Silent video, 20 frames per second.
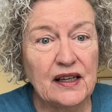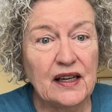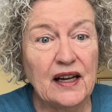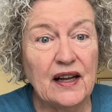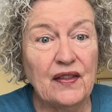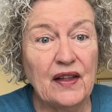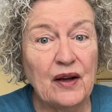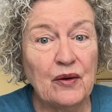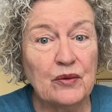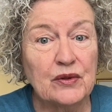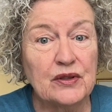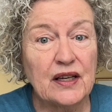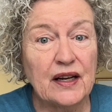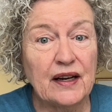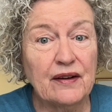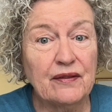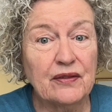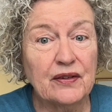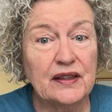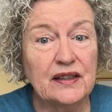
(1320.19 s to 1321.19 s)
and that
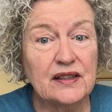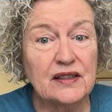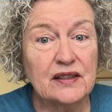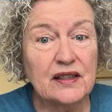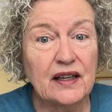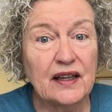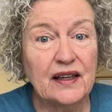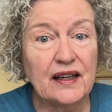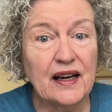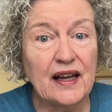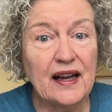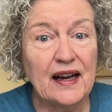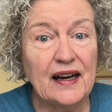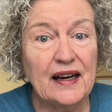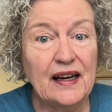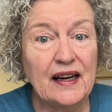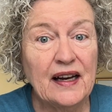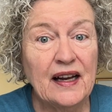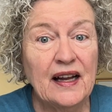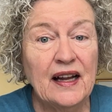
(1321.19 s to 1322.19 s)
every
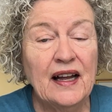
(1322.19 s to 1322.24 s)
Sunday.